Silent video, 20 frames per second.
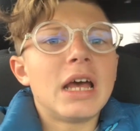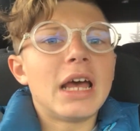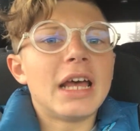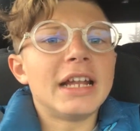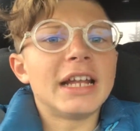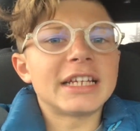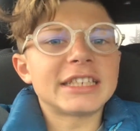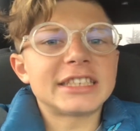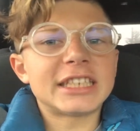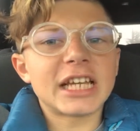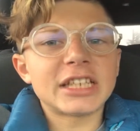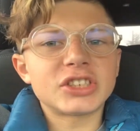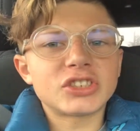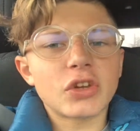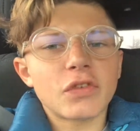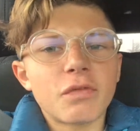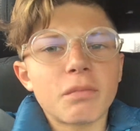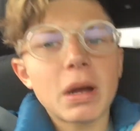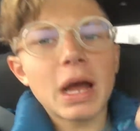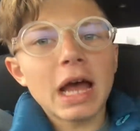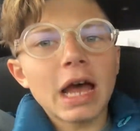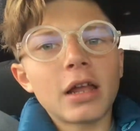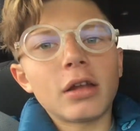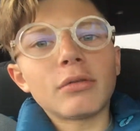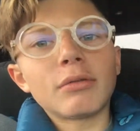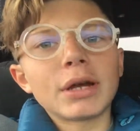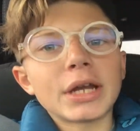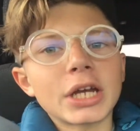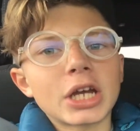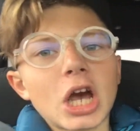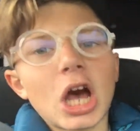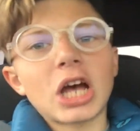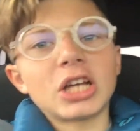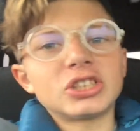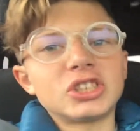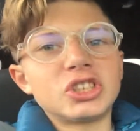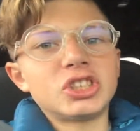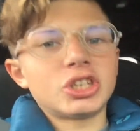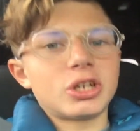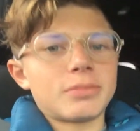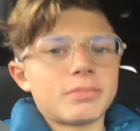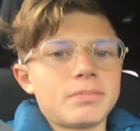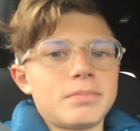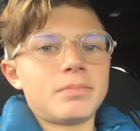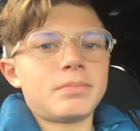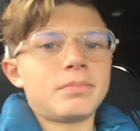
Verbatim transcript: an accessory for my Halloween costume.